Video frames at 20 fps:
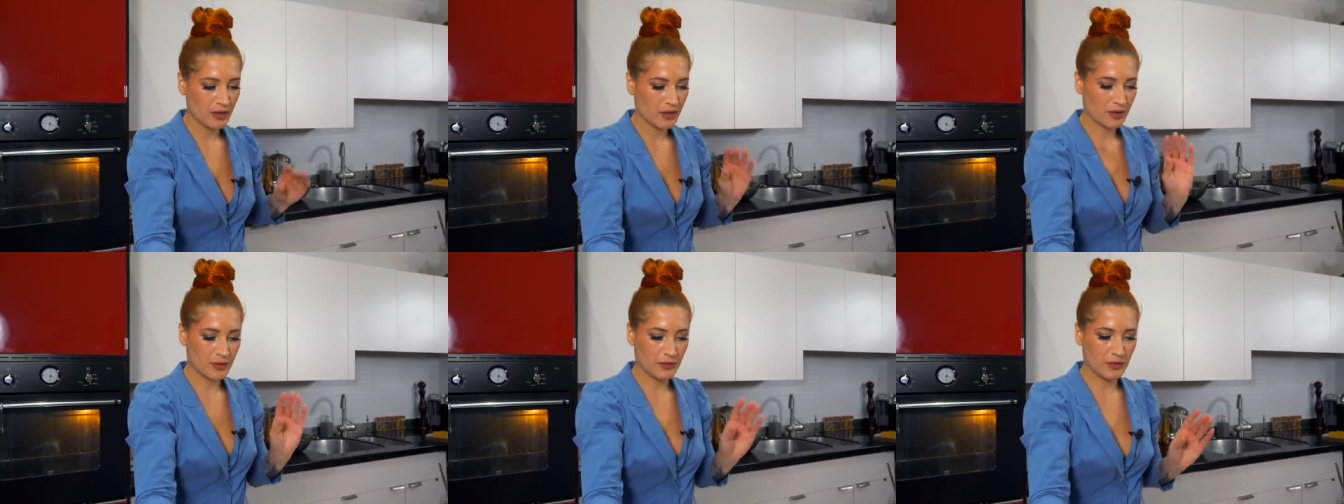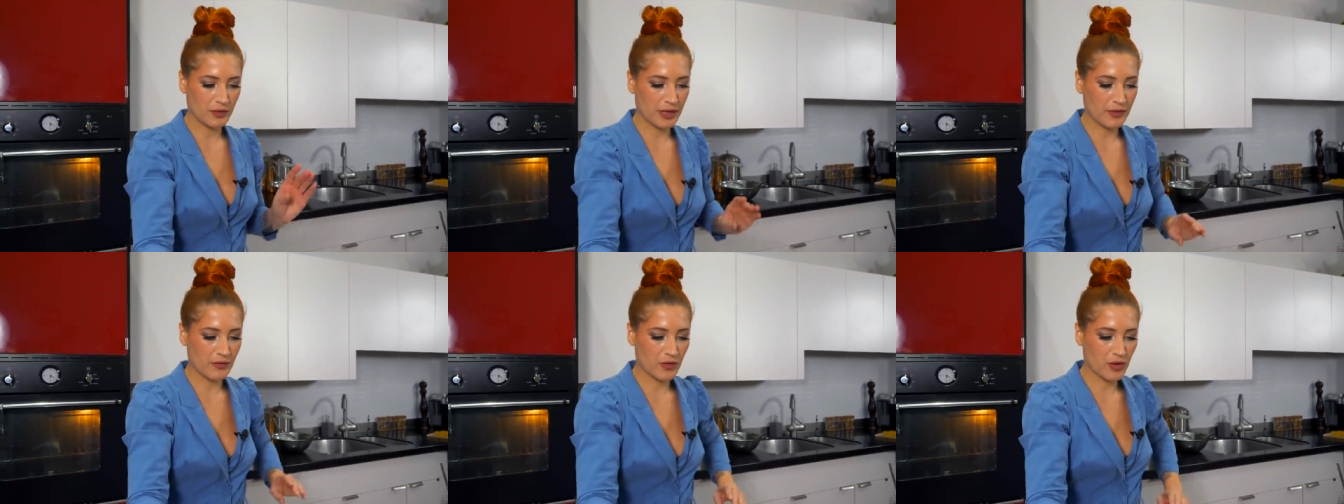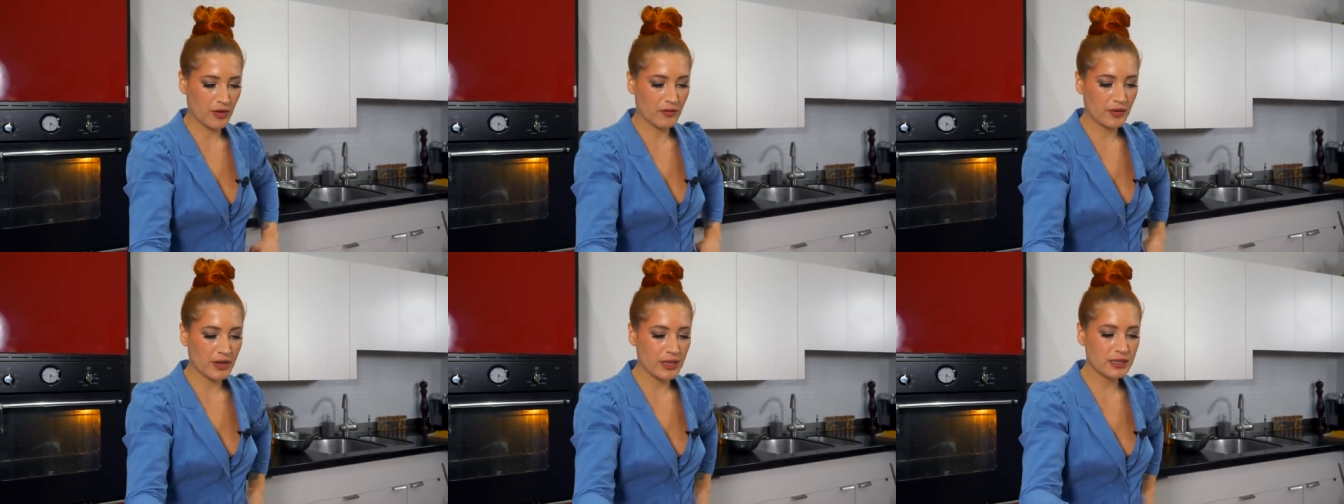the flavor
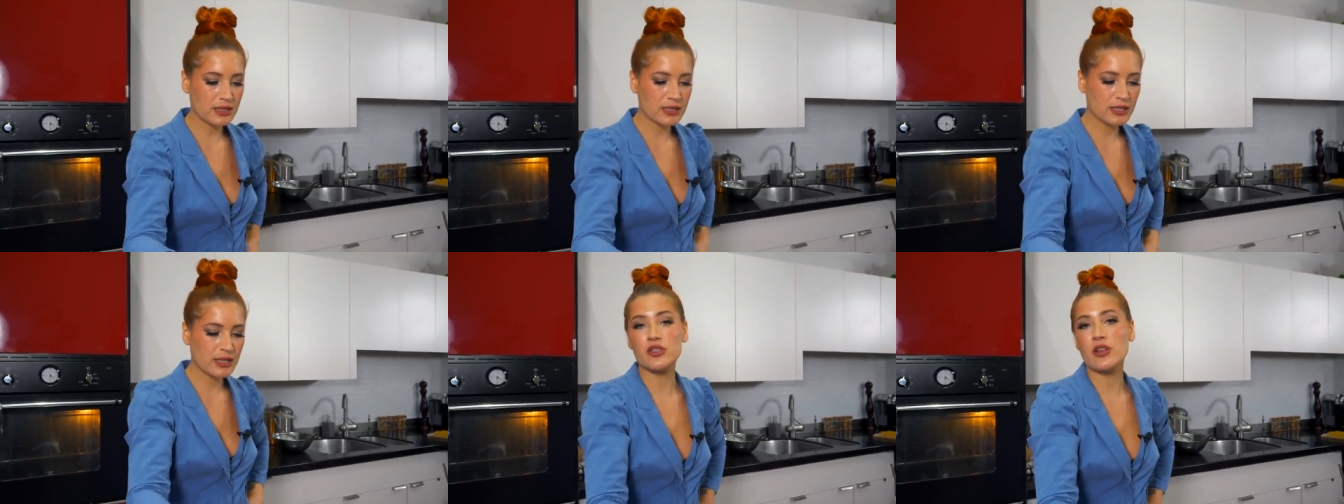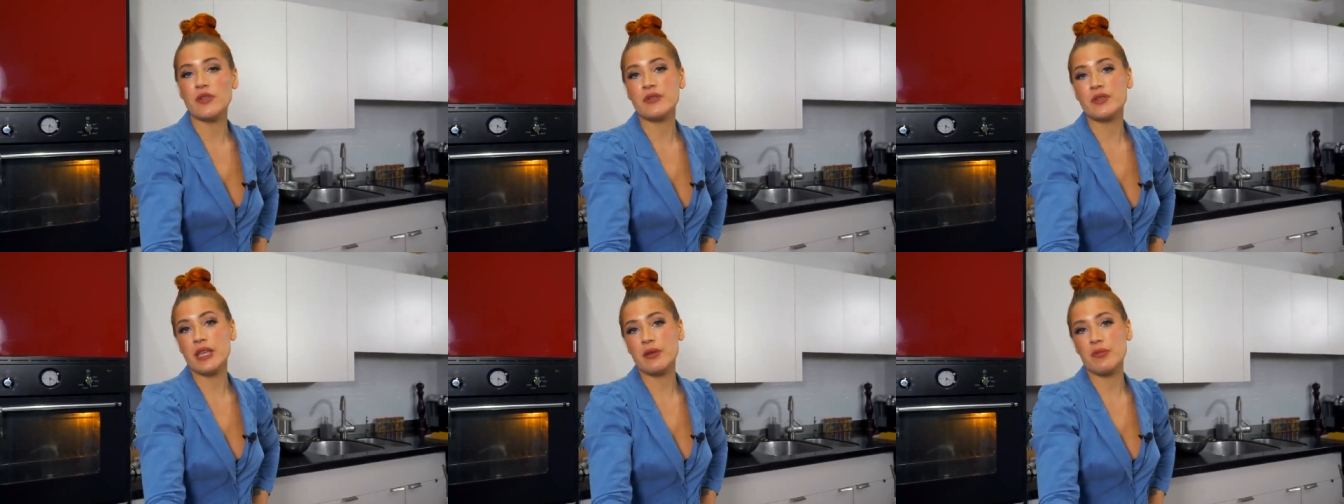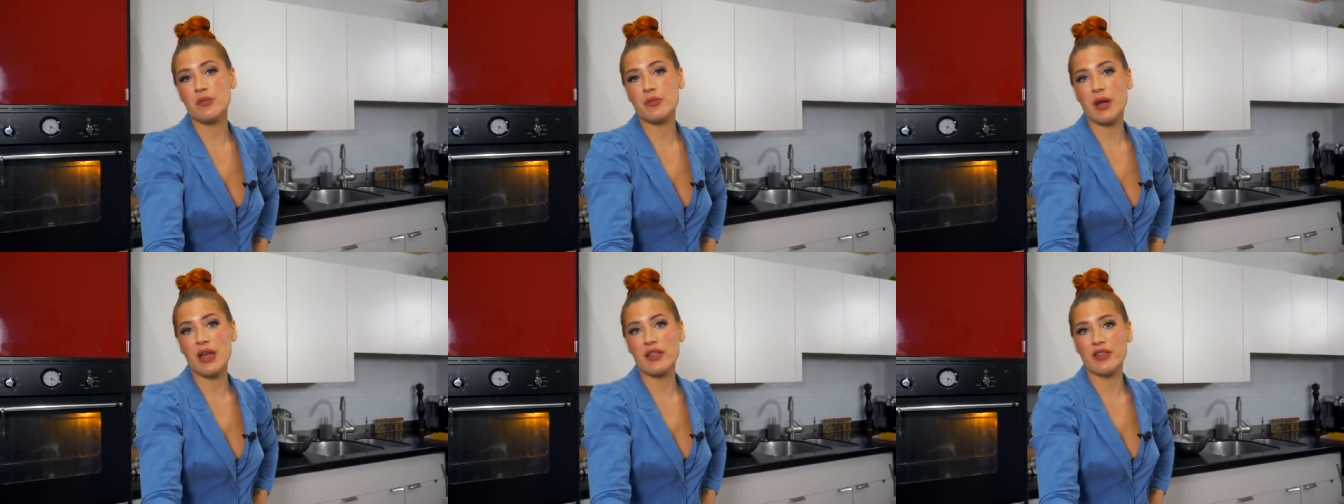of it. So I have to keep
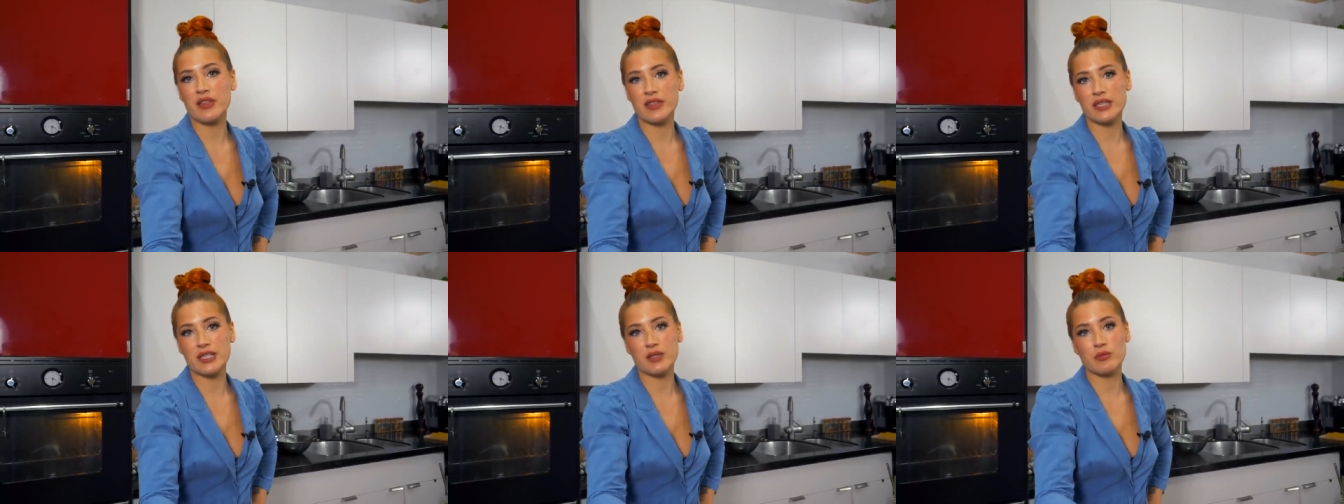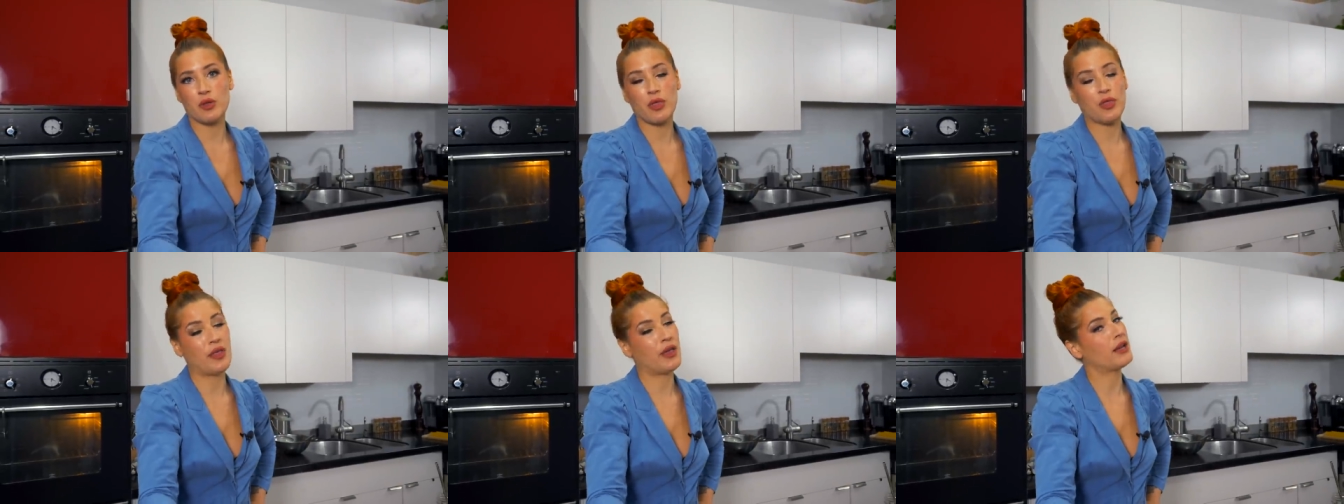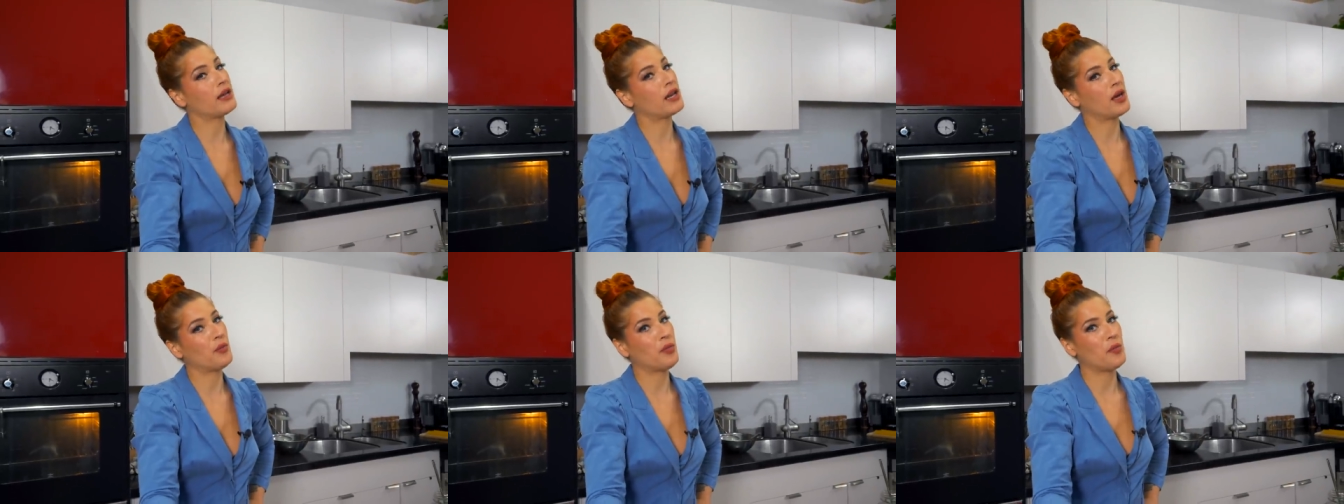in mind that this will
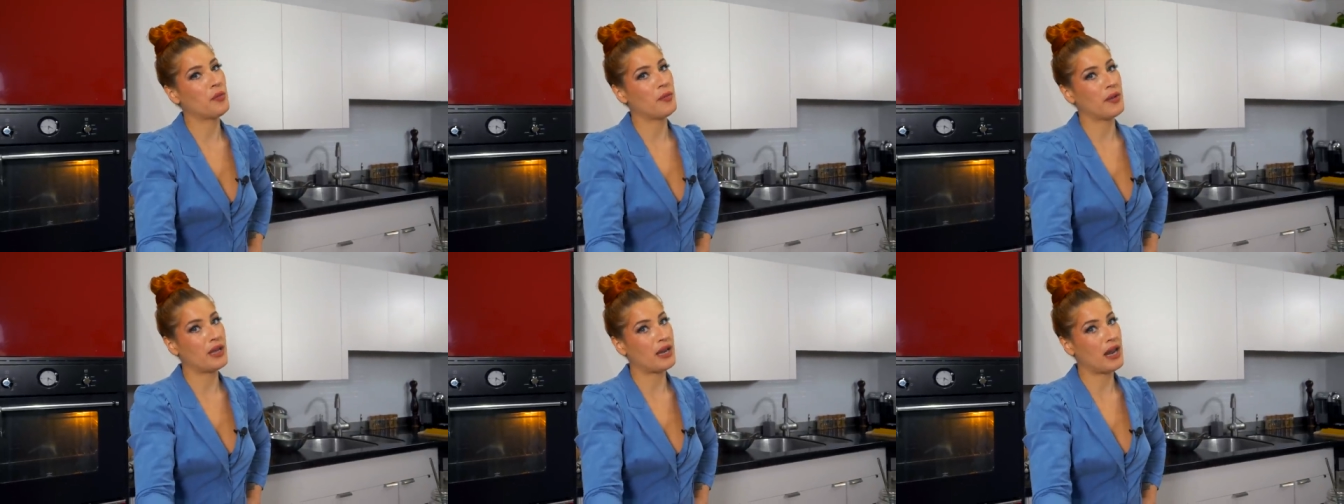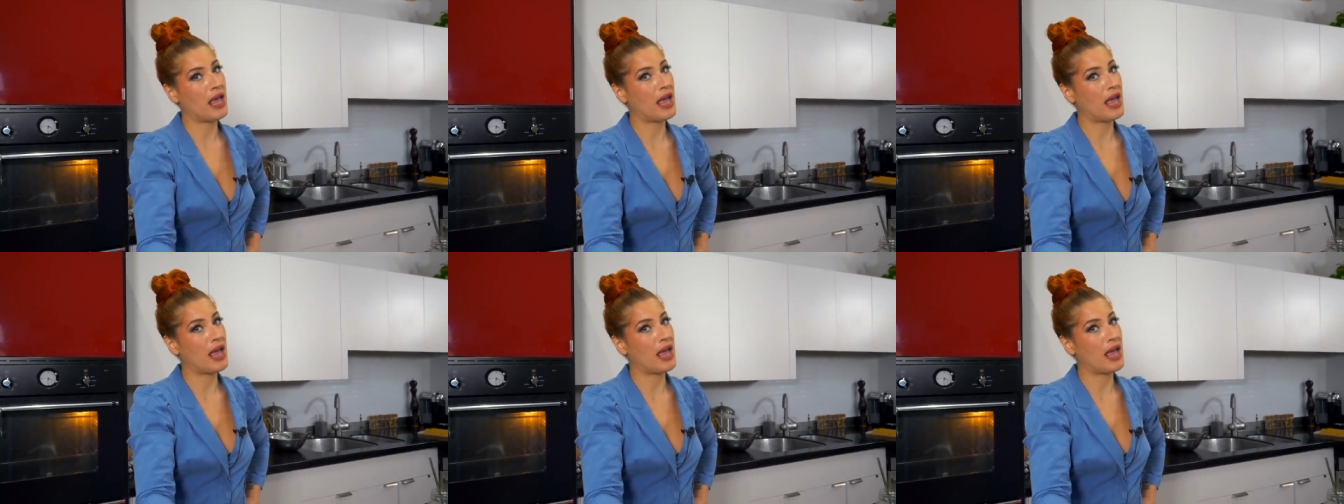thicken up a bit